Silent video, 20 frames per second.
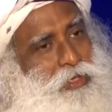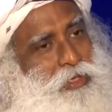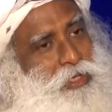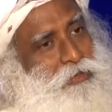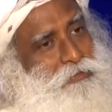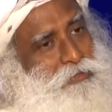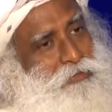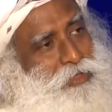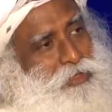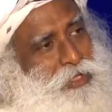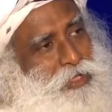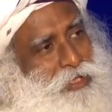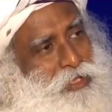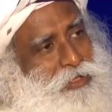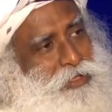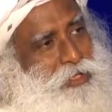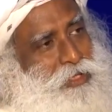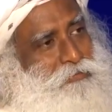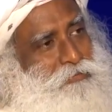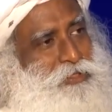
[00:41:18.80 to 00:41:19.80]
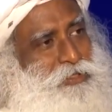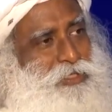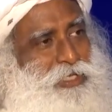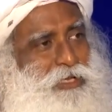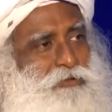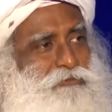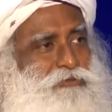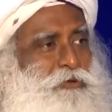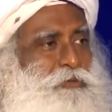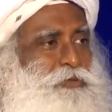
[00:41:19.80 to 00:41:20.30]
Even then they were
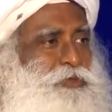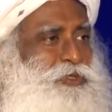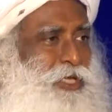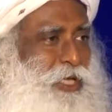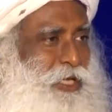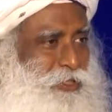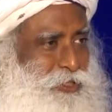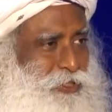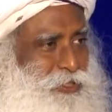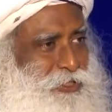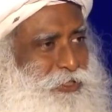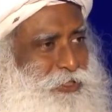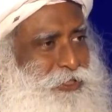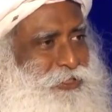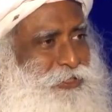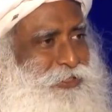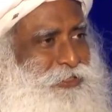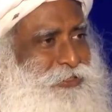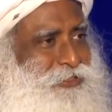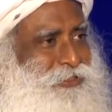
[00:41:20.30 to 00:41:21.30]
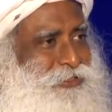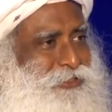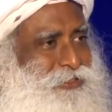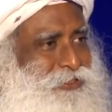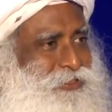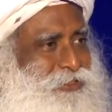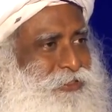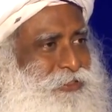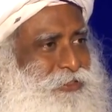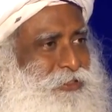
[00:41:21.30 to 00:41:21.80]
self-obsessed.
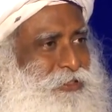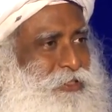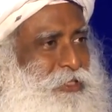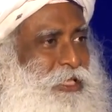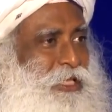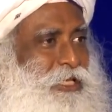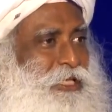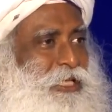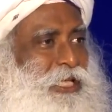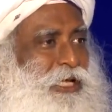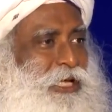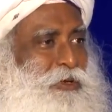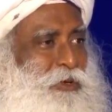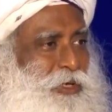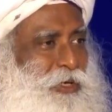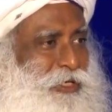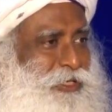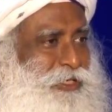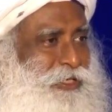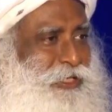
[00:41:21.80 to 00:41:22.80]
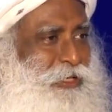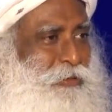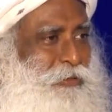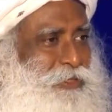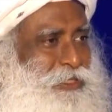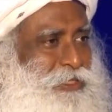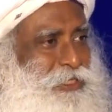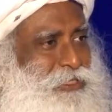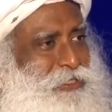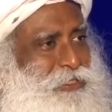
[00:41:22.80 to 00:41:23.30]
They decorated
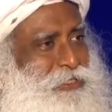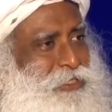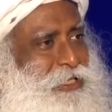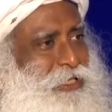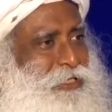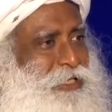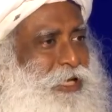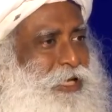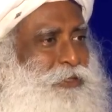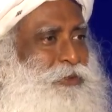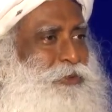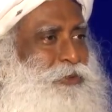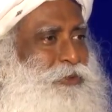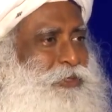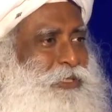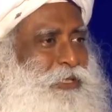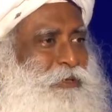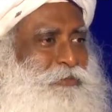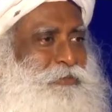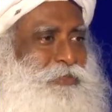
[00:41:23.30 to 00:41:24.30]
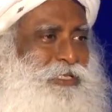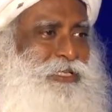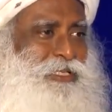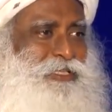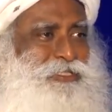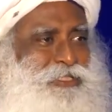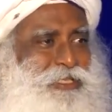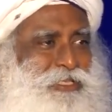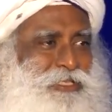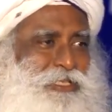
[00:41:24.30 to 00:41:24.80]
themselves, they tattooed
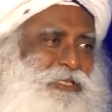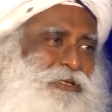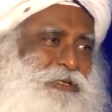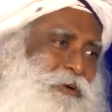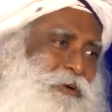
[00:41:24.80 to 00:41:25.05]
themselves, they did